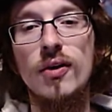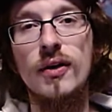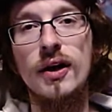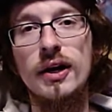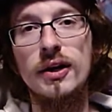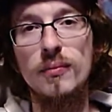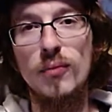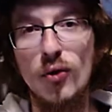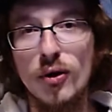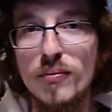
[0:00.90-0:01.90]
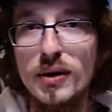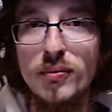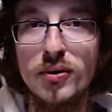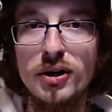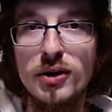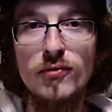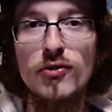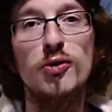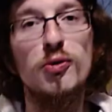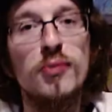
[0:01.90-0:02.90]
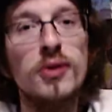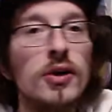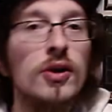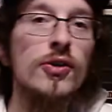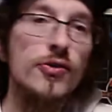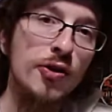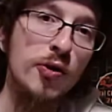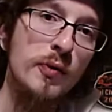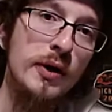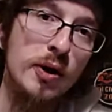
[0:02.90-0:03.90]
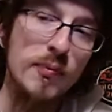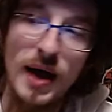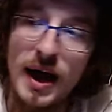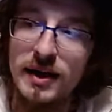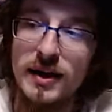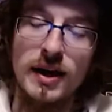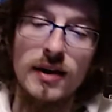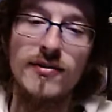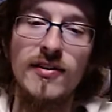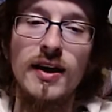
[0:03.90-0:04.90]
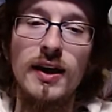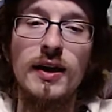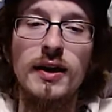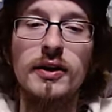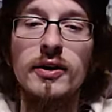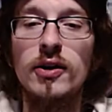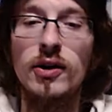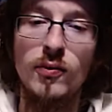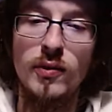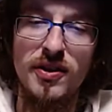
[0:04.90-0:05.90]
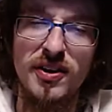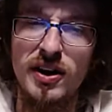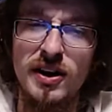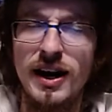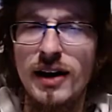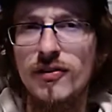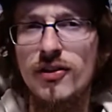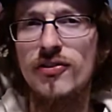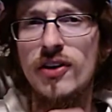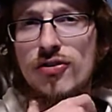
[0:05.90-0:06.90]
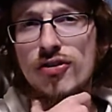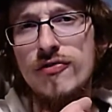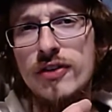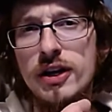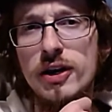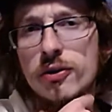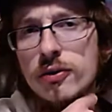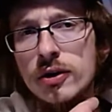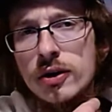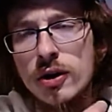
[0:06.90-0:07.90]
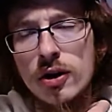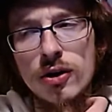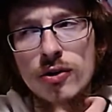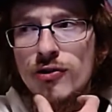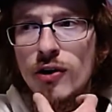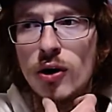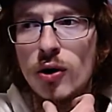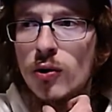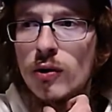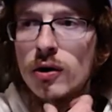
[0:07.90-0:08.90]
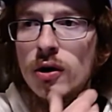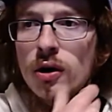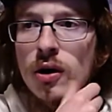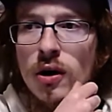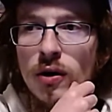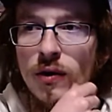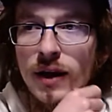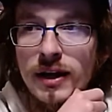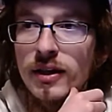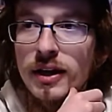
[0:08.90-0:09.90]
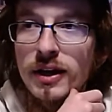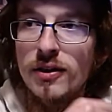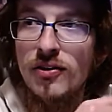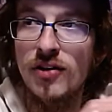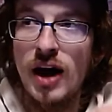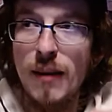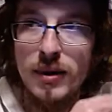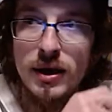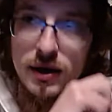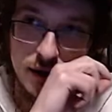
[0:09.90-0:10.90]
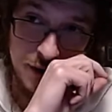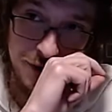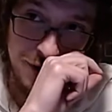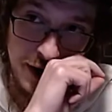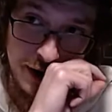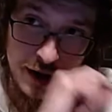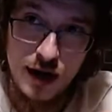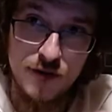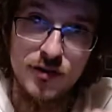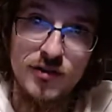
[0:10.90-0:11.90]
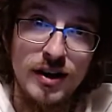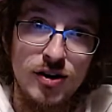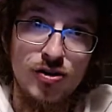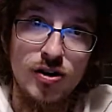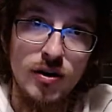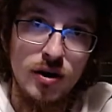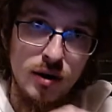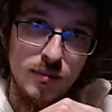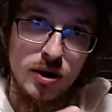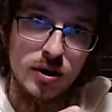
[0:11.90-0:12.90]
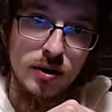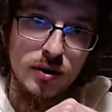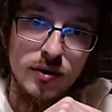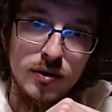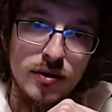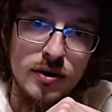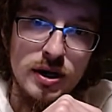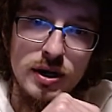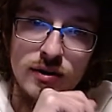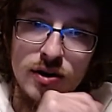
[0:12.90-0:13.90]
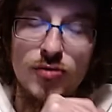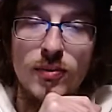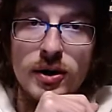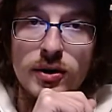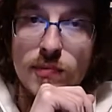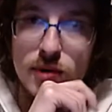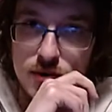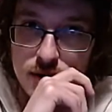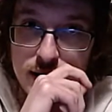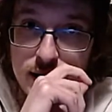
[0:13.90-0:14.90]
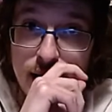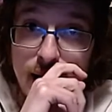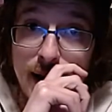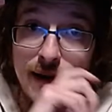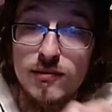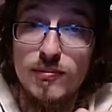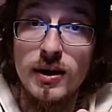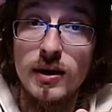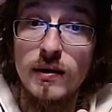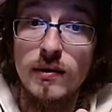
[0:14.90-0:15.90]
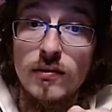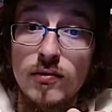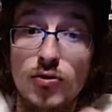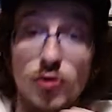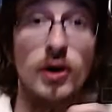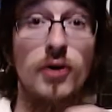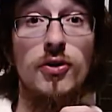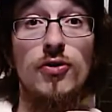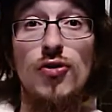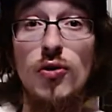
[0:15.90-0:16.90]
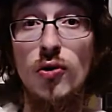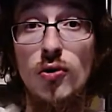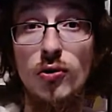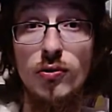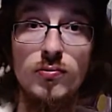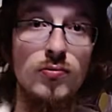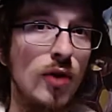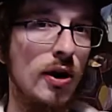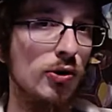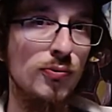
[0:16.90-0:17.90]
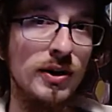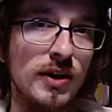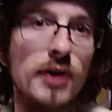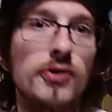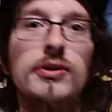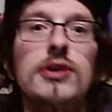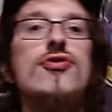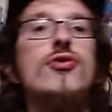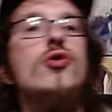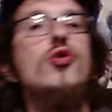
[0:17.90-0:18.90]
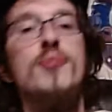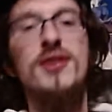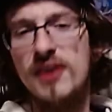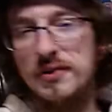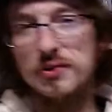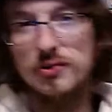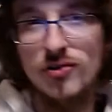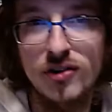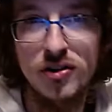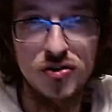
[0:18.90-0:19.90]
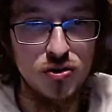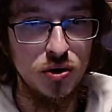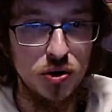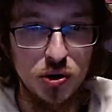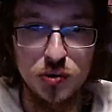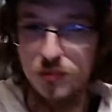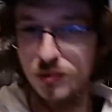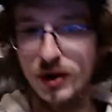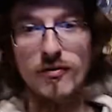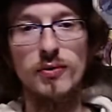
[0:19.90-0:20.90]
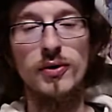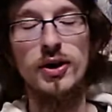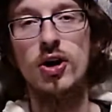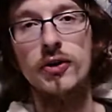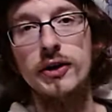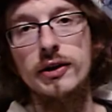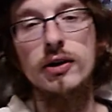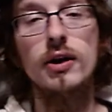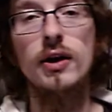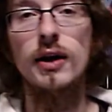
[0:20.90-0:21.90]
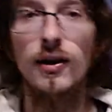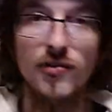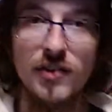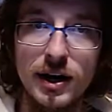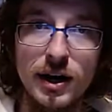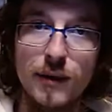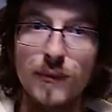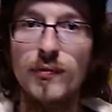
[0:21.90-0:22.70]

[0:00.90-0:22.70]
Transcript: Alright, good morning people of YouTube. So we are back again today with kind of a discussion video. So lately the topic of conversation among the Digimon community has been two-color control, Ronald McDonald control, McDonald's control, whatever you want to call it. It's there.